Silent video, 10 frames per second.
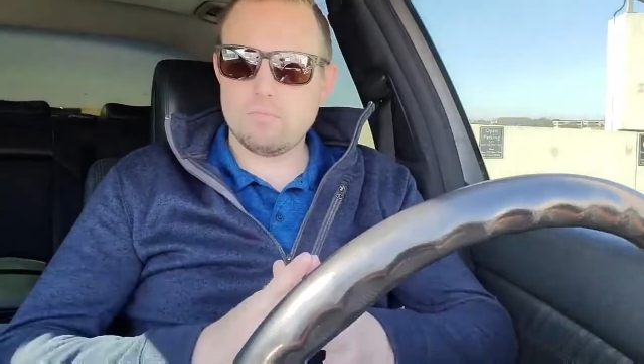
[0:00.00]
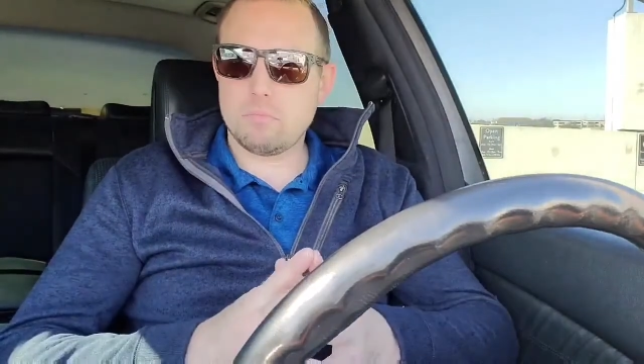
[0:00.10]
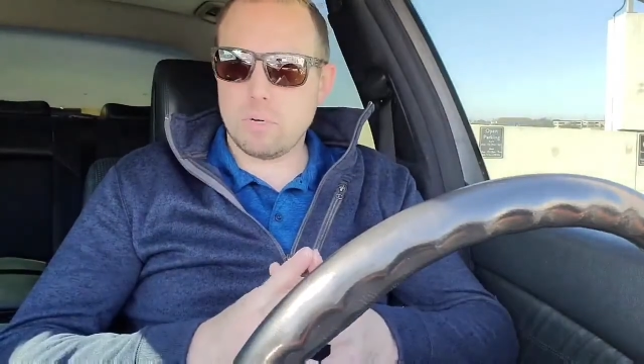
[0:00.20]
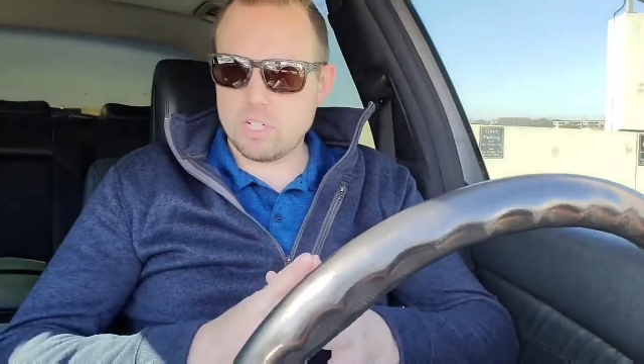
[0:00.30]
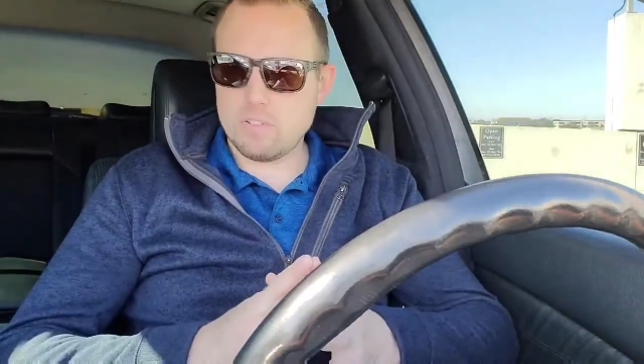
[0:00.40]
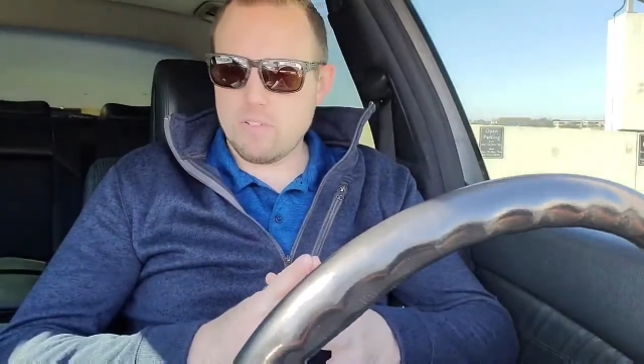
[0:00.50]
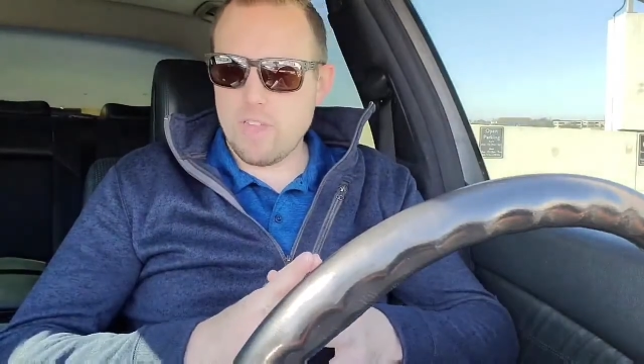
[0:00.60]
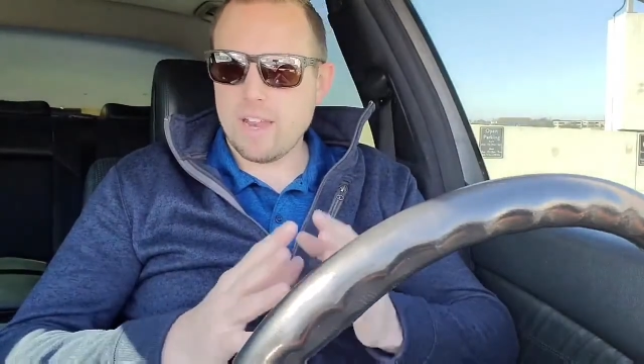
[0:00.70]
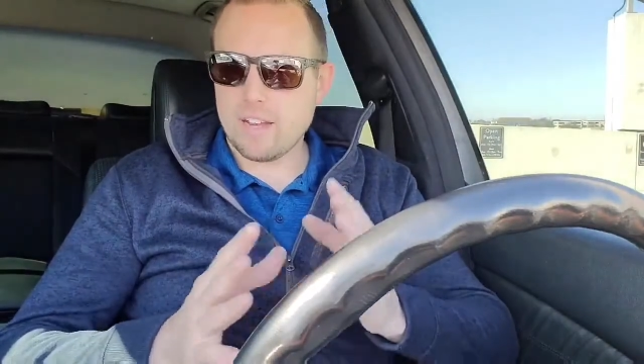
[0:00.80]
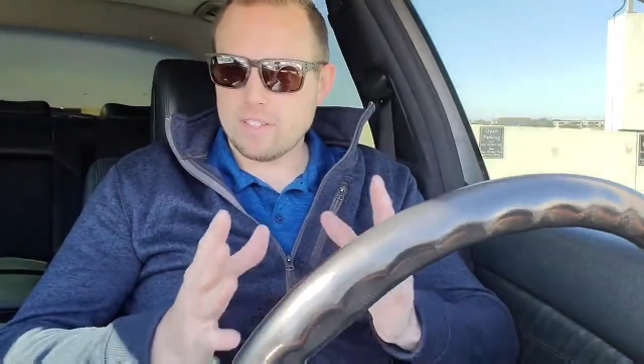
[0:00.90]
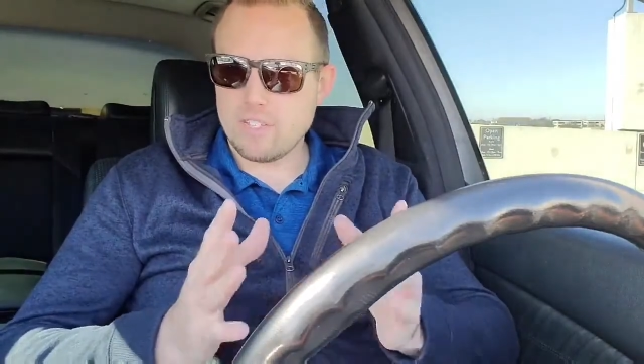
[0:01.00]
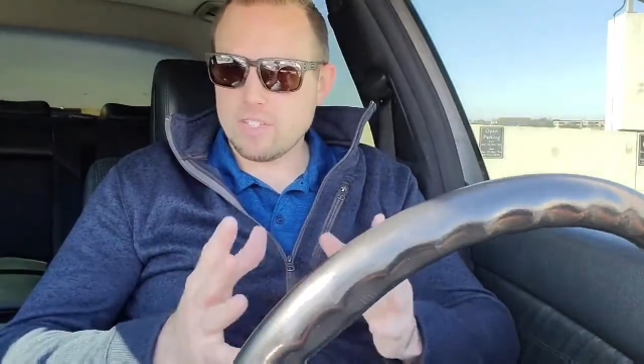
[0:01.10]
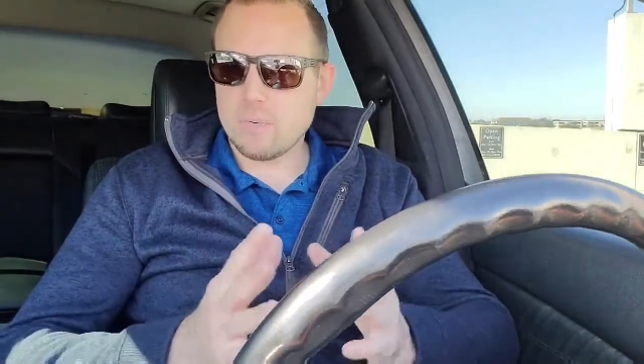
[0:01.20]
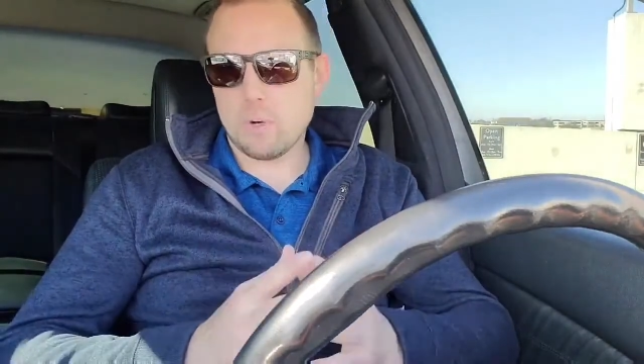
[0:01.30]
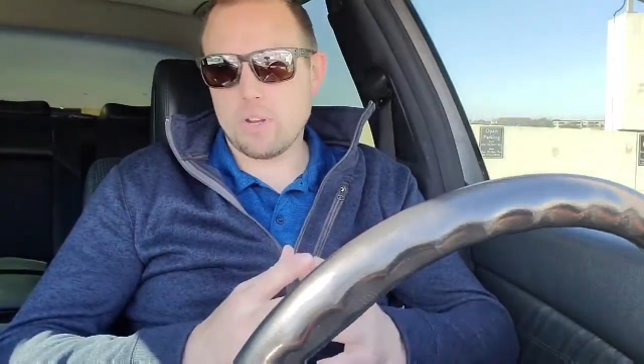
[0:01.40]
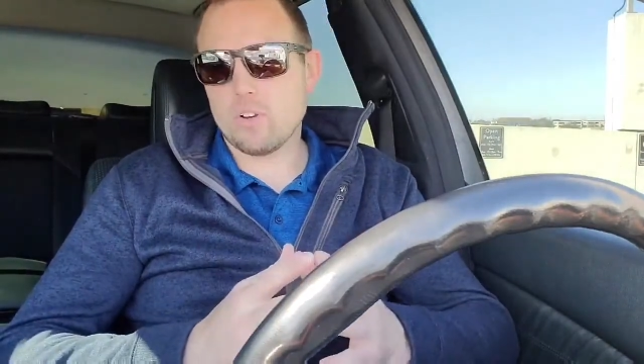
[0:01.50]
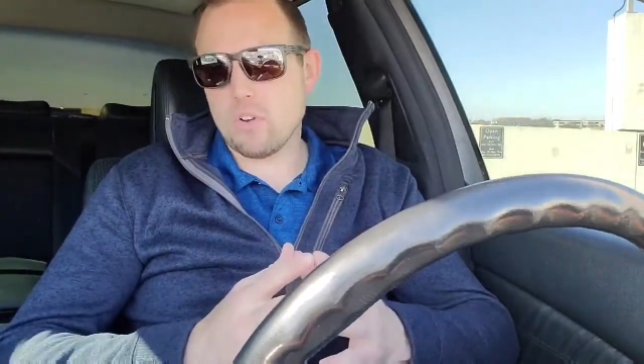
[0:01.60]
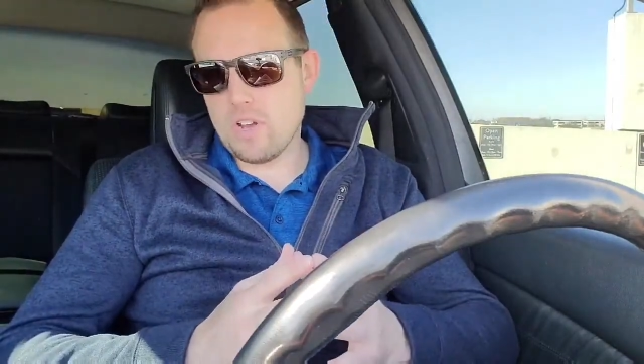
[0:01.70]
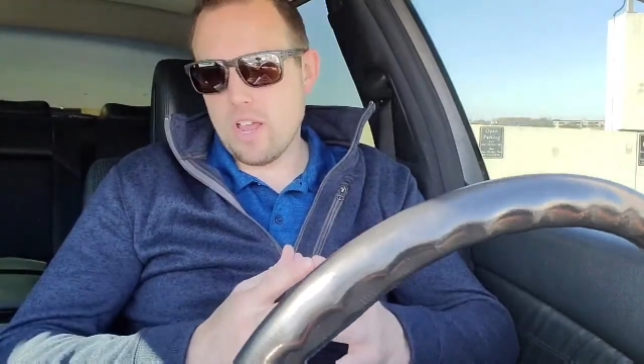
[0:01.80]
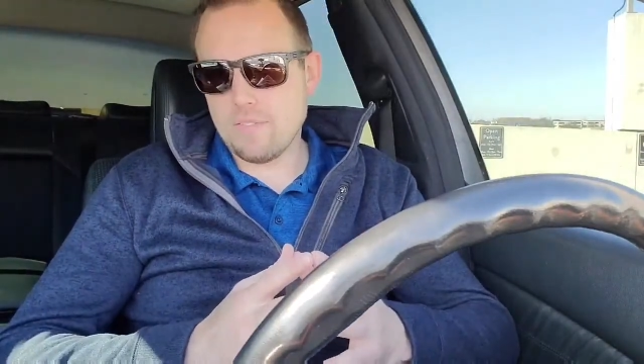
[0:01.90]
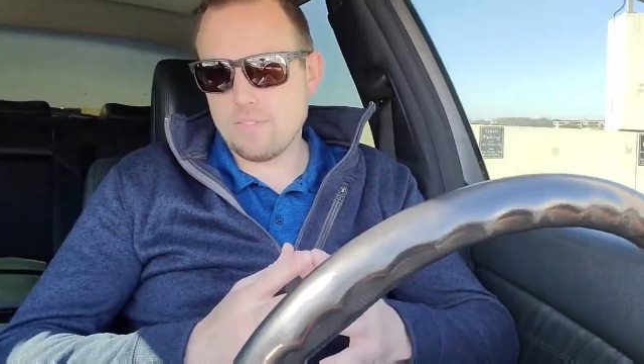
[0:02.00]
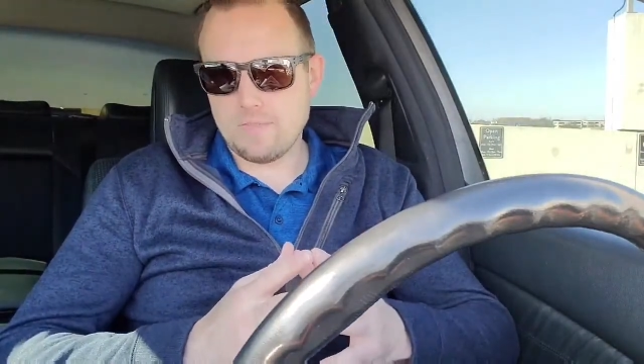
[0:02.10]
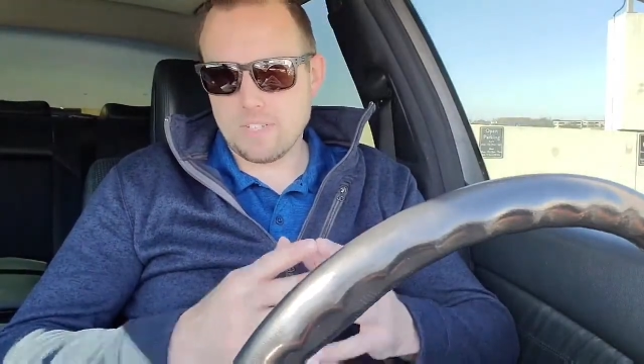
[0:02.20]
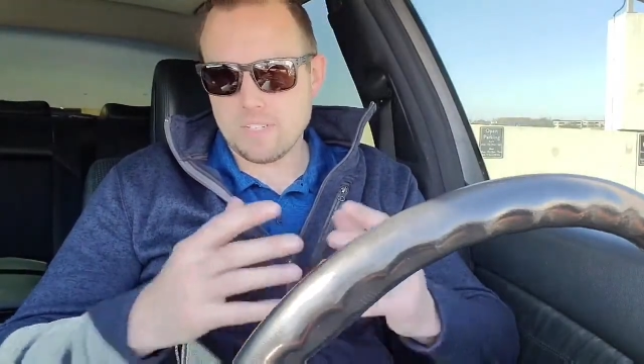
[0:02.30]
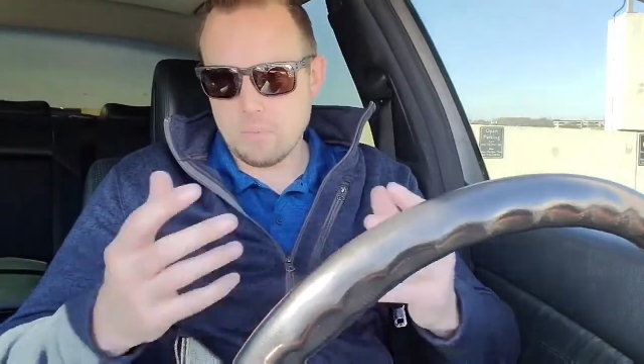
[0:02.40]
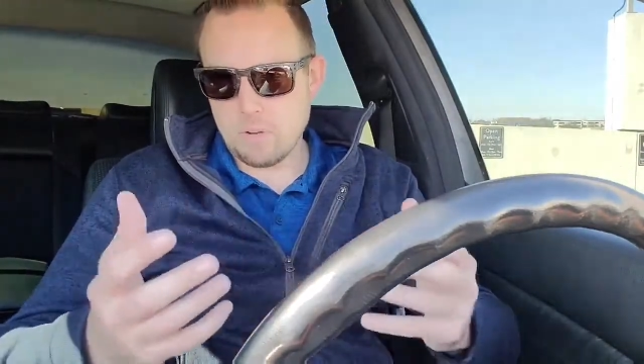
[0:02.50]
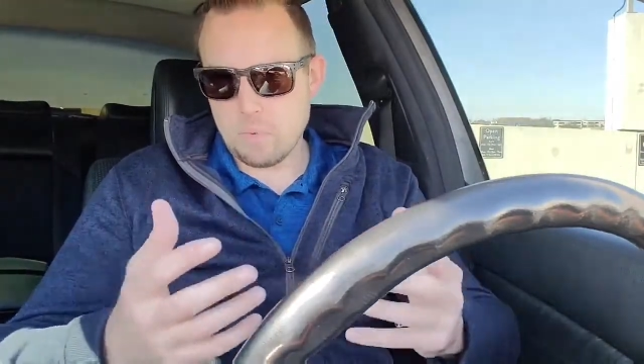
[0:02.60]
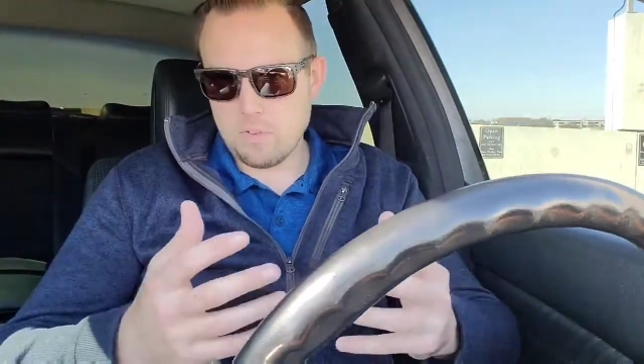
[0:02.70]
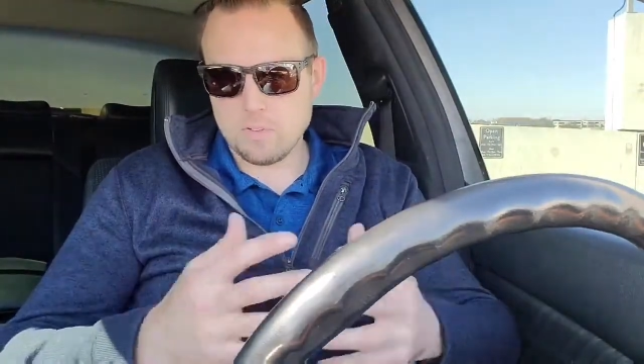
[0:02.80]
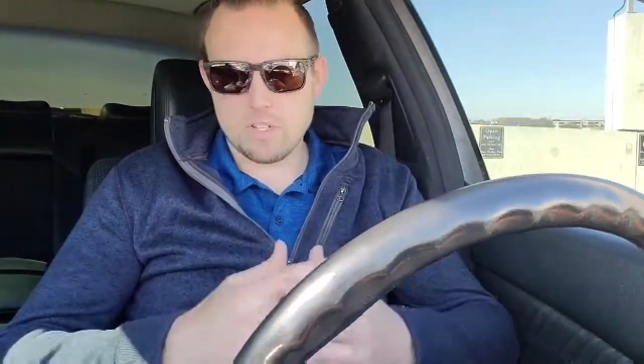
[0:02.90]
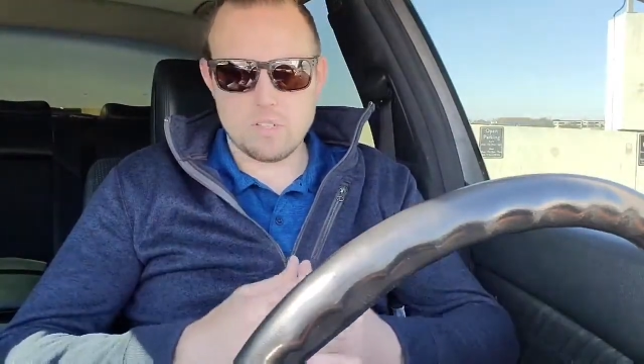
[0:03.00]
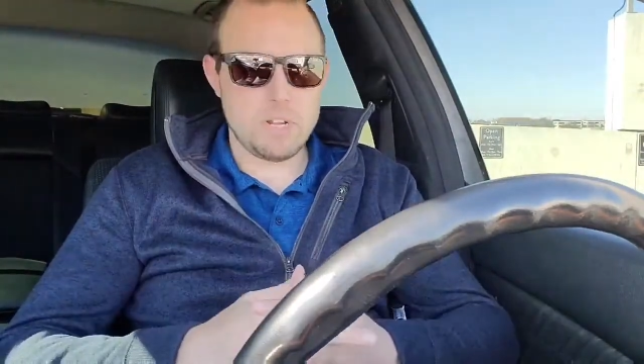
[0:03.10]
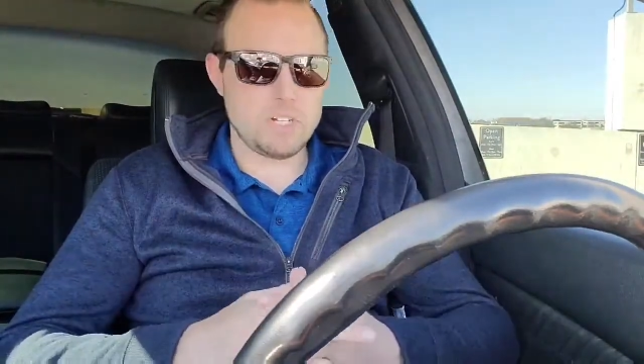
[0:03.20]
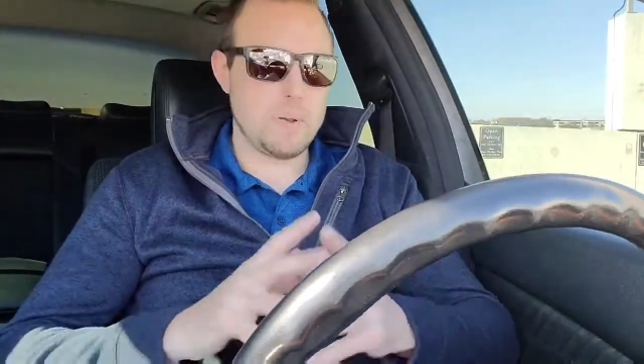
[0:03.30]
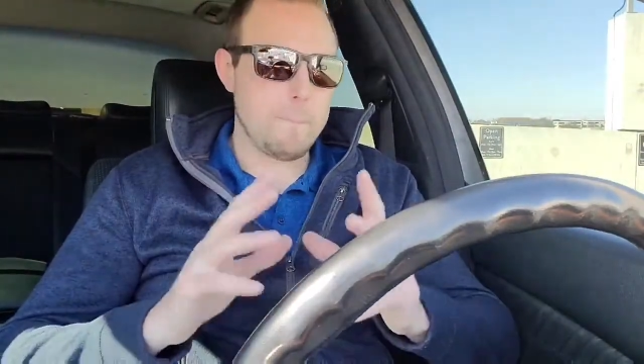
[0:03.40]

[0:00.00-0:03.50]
budget for that because at some point you're going to have to fix something with your suspension.